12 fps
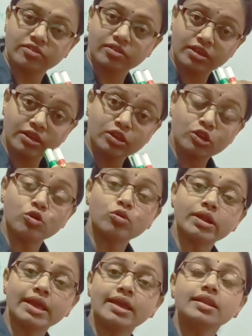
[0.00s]

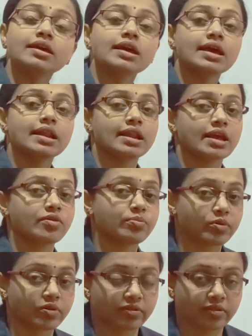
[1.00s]
include in
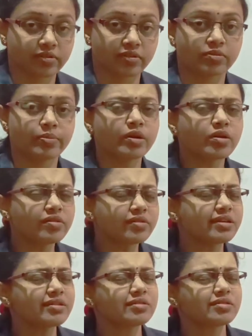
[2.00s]
life processes
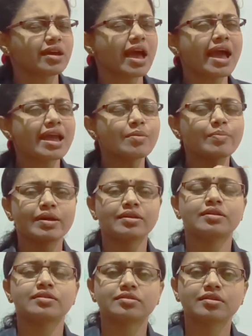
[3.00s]
because I
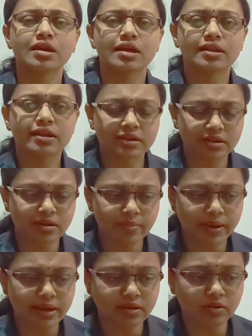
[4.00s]
made it little
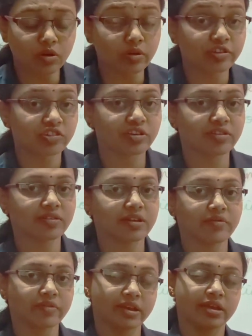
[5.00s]
bit
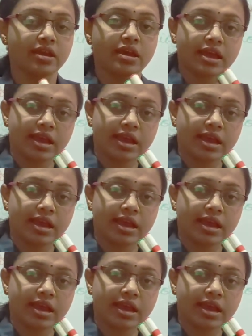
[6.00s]
consciously.